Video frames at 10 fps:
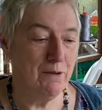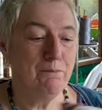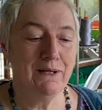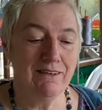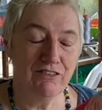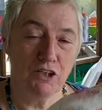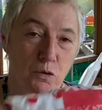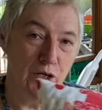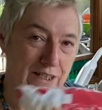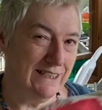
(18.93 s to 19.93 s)
a bit of a
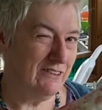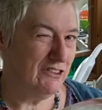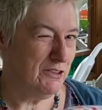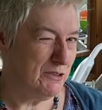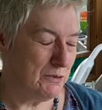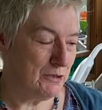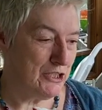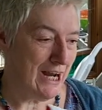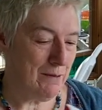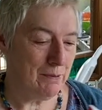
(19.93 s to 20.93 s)
quirky, unusual
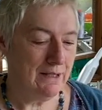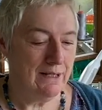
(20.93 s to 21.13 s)
shape.